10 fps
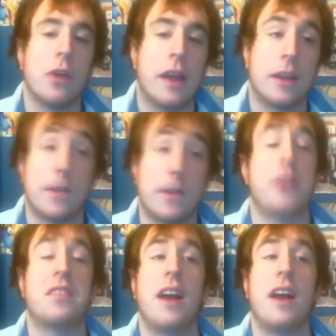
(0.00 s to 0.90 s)
and if I
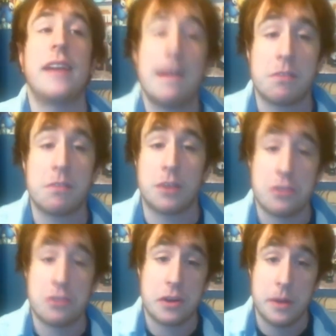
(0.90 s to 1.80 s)
decide to have the
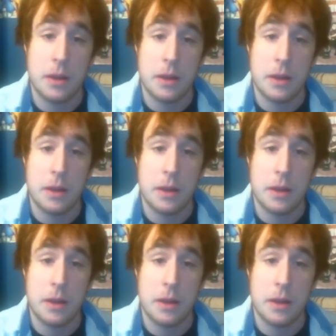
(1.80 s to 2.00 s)
surgery,